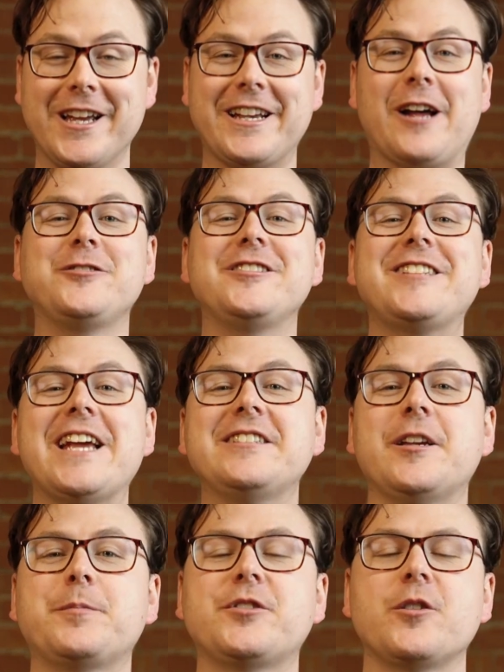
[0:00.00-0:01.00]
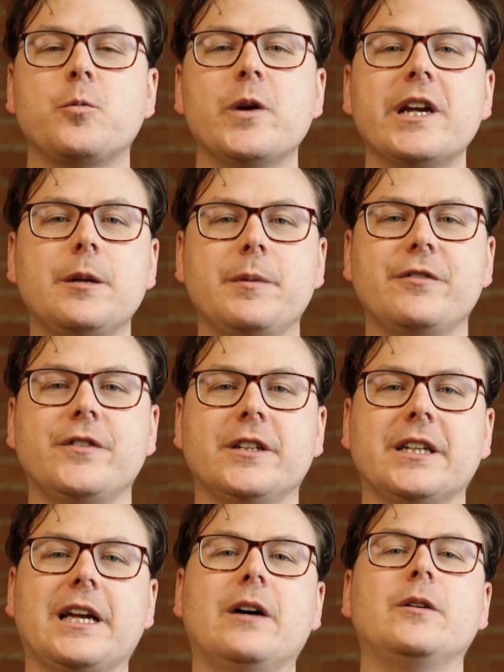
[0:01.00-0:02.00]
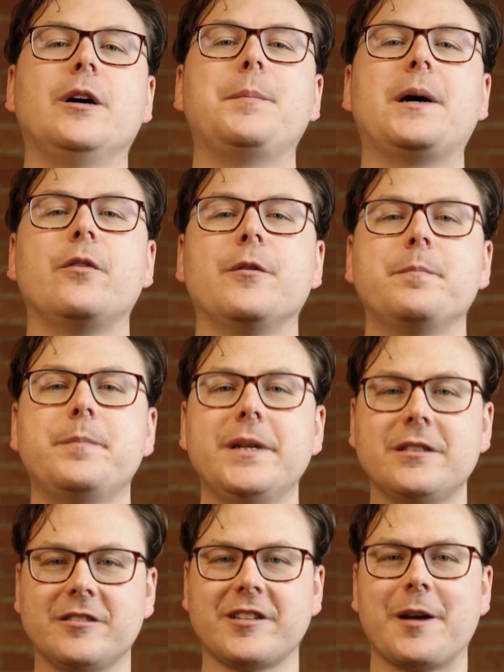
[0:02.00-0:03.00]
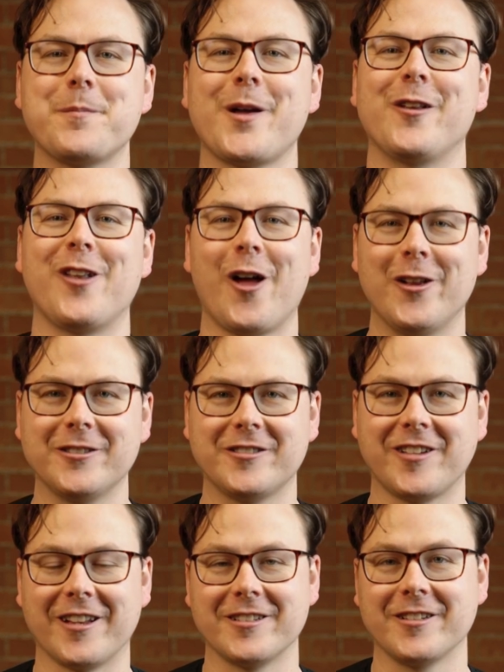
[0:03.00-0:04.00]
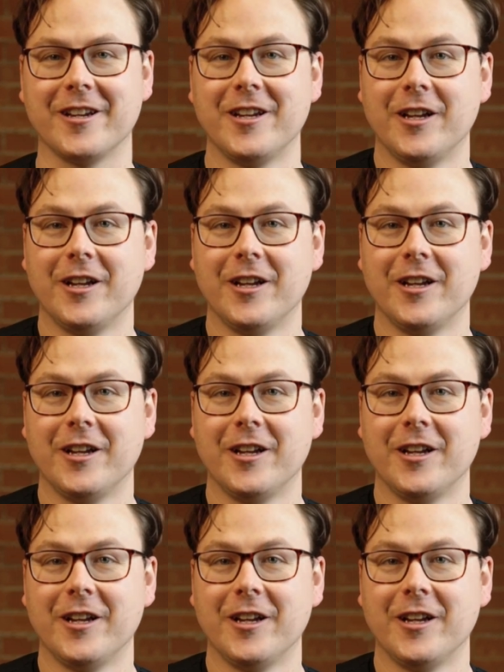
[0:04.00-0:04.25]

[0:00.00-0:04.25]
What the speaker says: Now on today's episode, we're going to be finding out about the Bitstamp Learn Center.